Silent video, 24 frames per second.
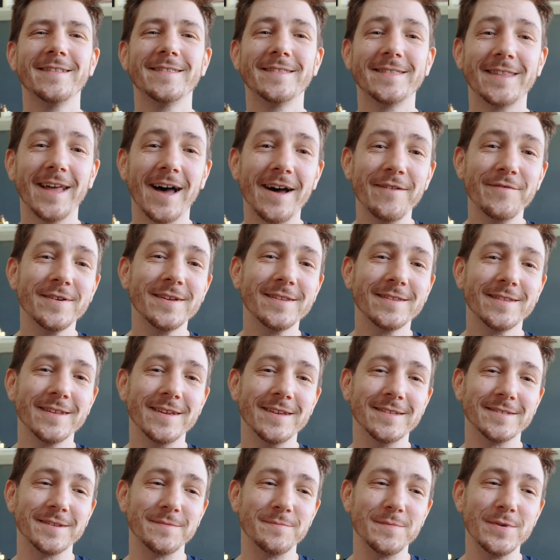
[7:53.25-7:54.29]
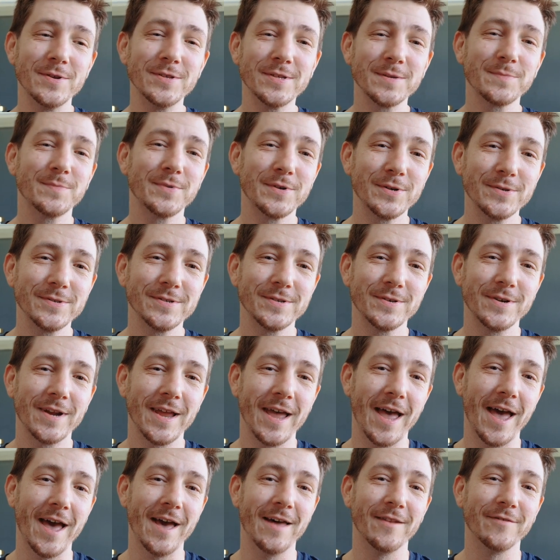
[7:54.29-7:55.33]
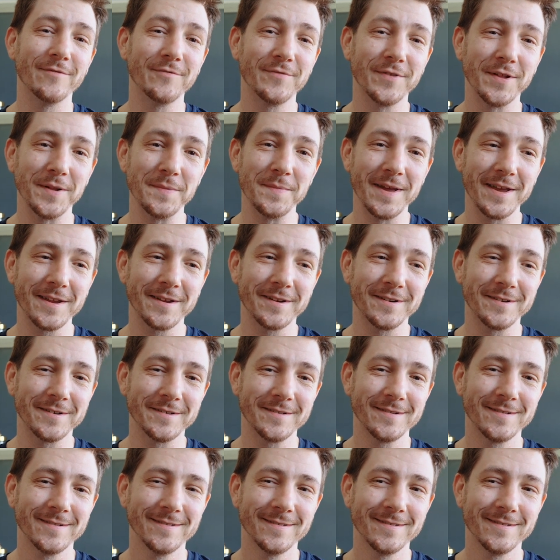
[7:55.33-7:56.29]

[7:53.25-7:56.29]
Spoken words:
David is a music producer and filmmaker.